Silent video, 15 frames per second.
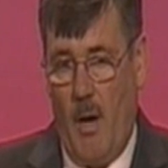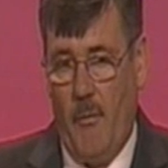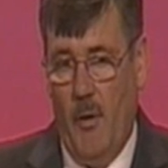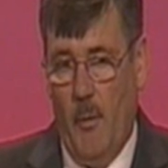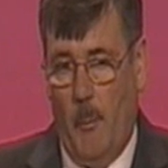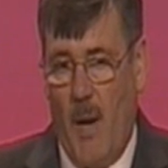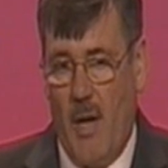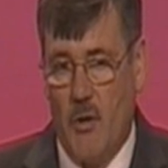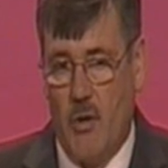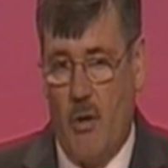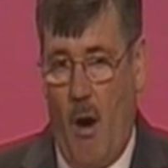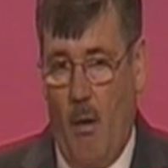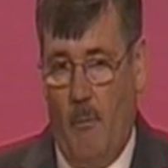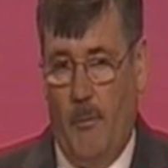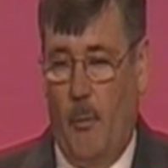But having the
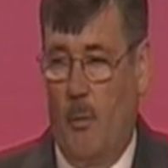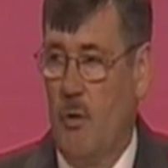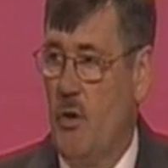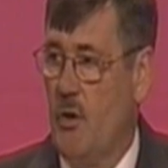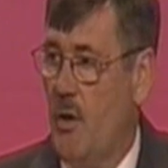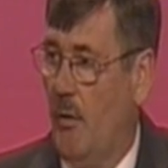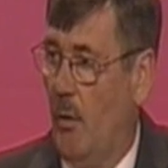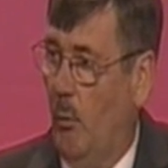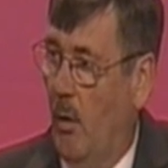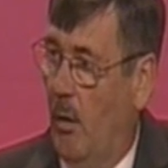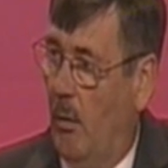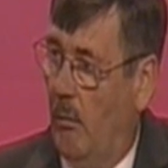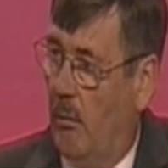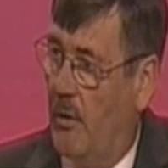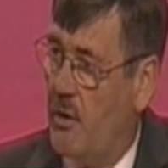best armed forces in the
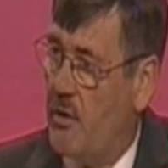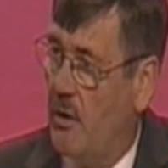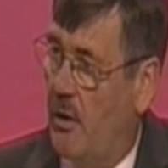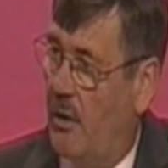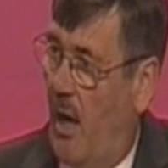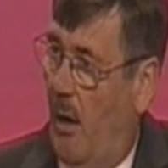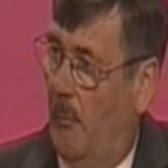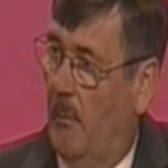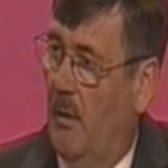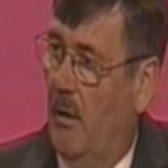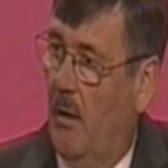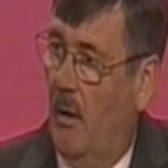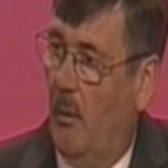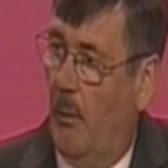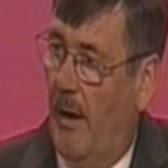world doesn't
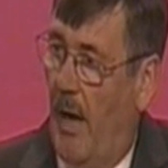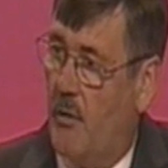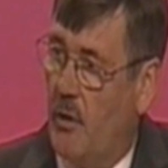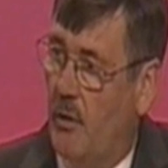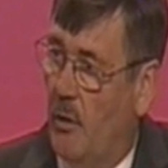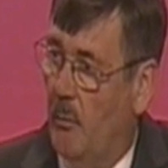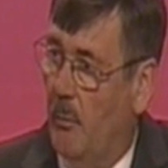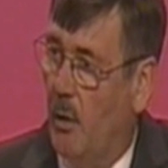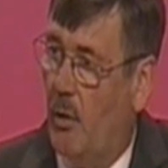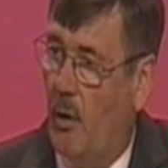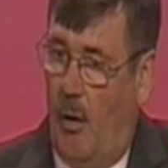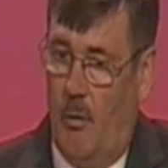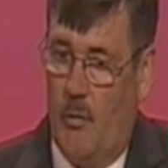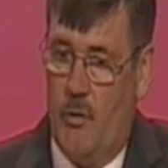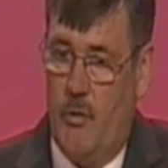come without a
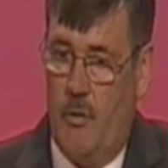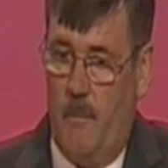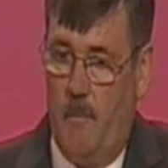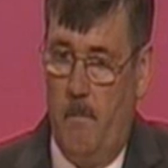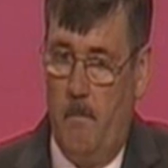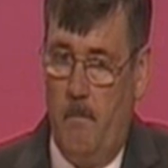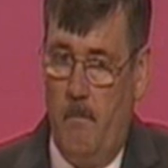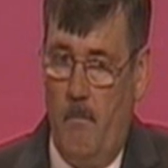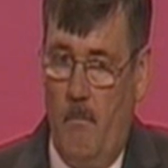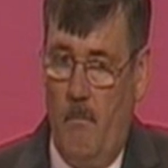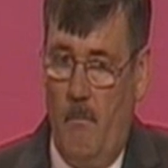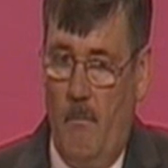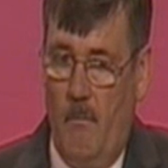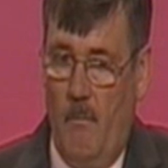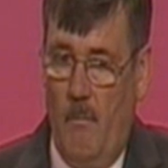human cost.
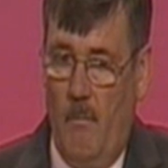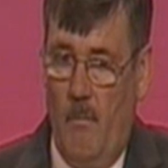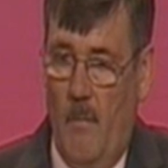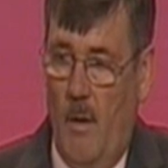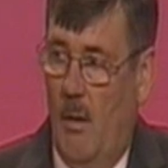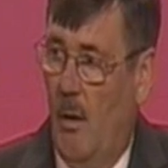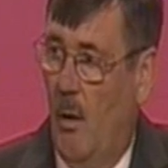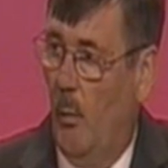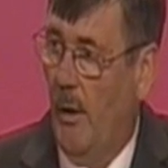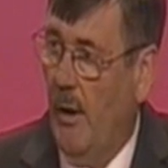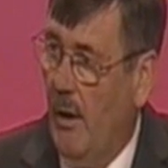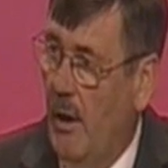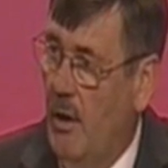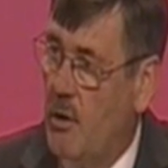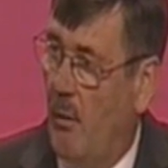
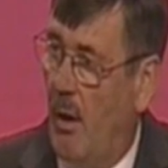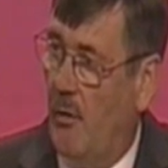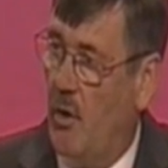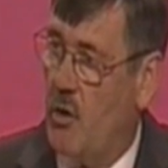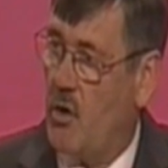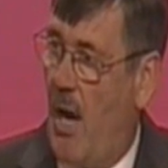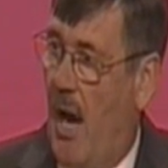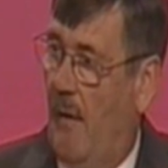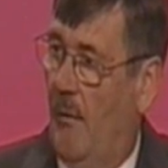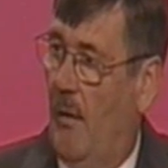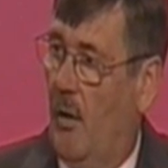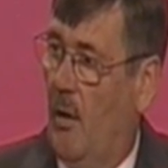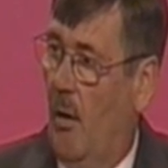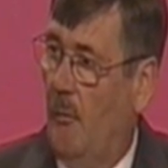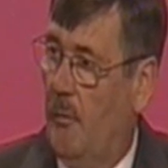We need to
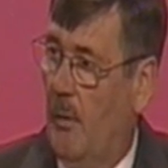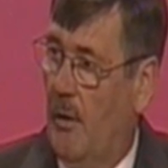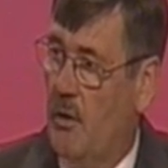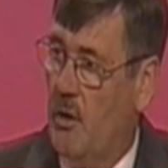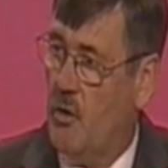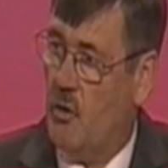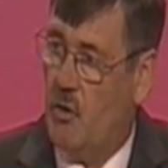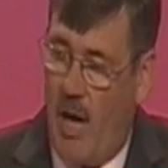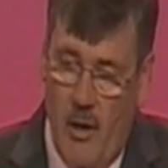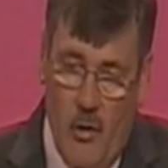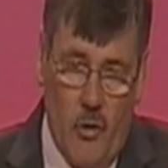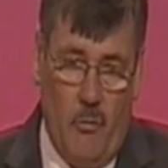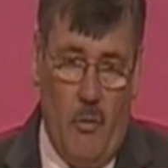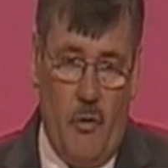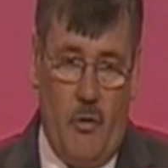understand that conflict is
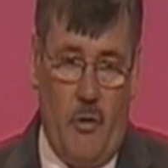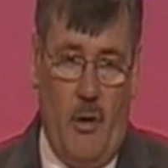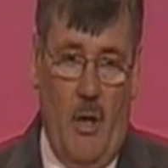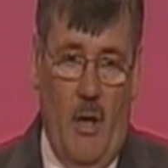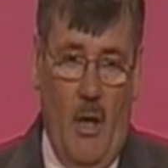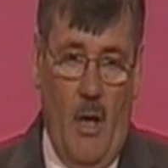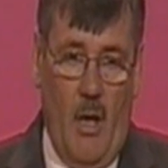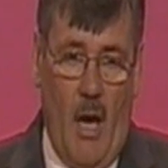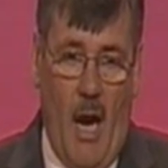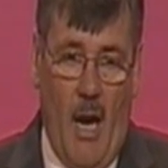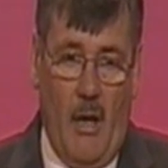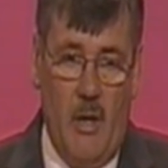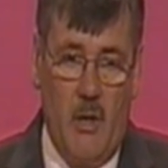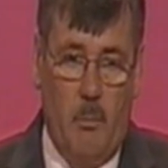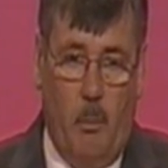dangerous
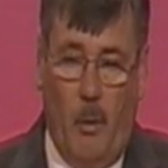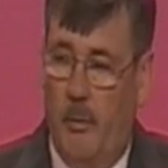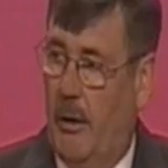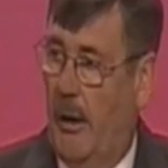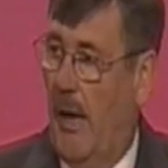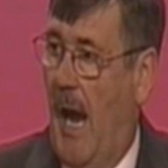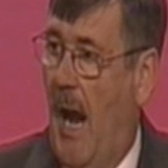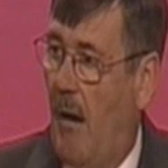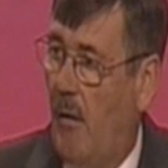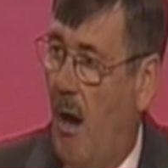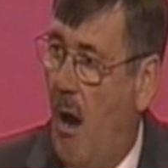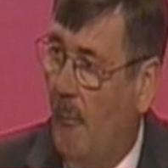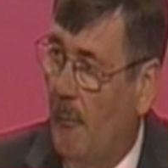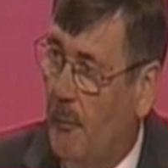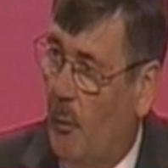and it's bloody.
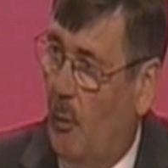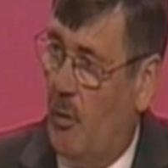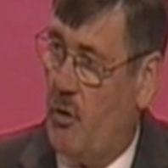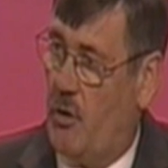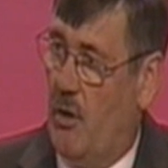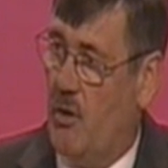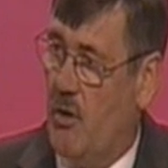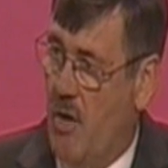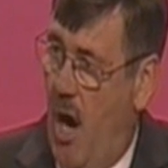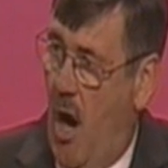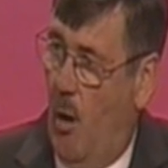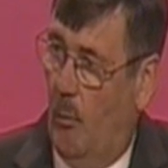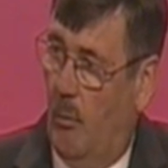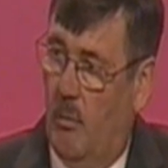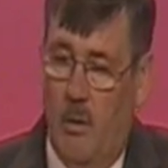Our armed forces
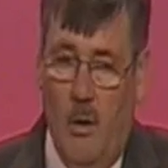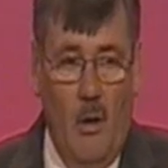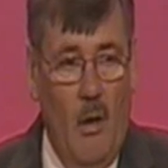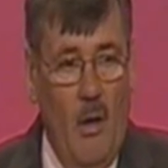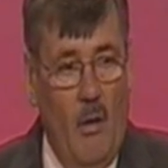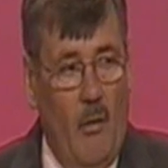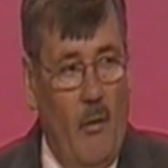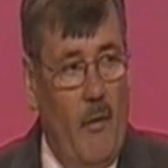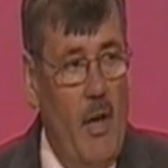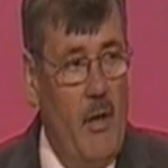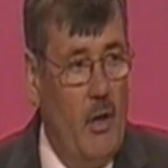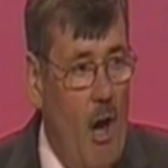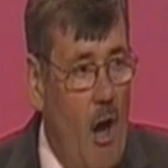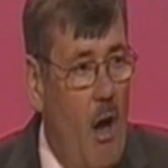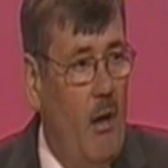know that
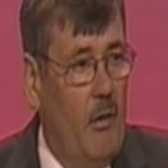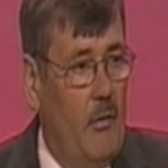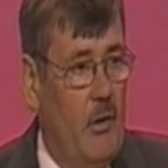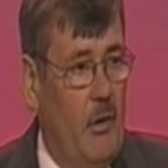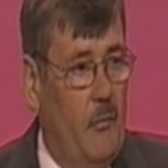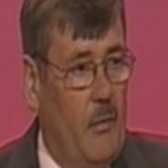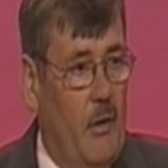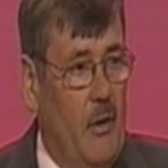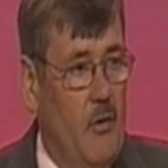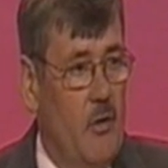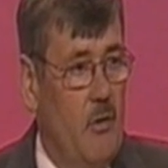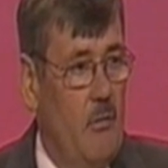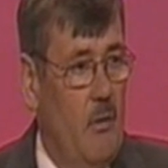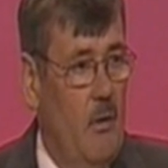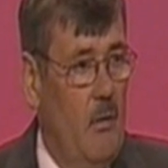they can't
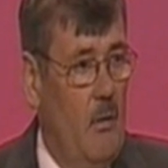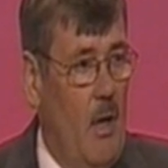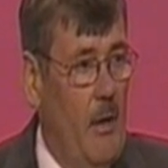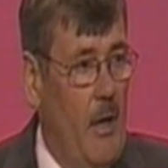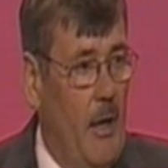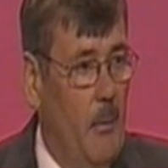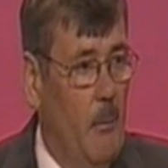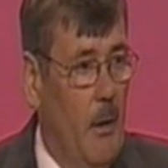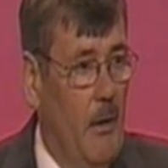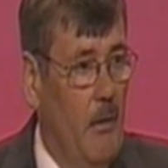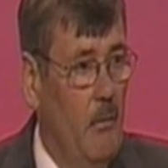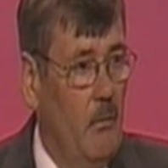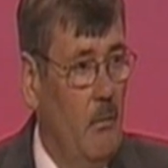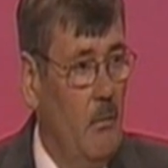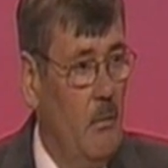defeat an
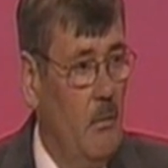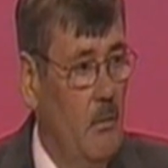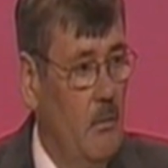enemy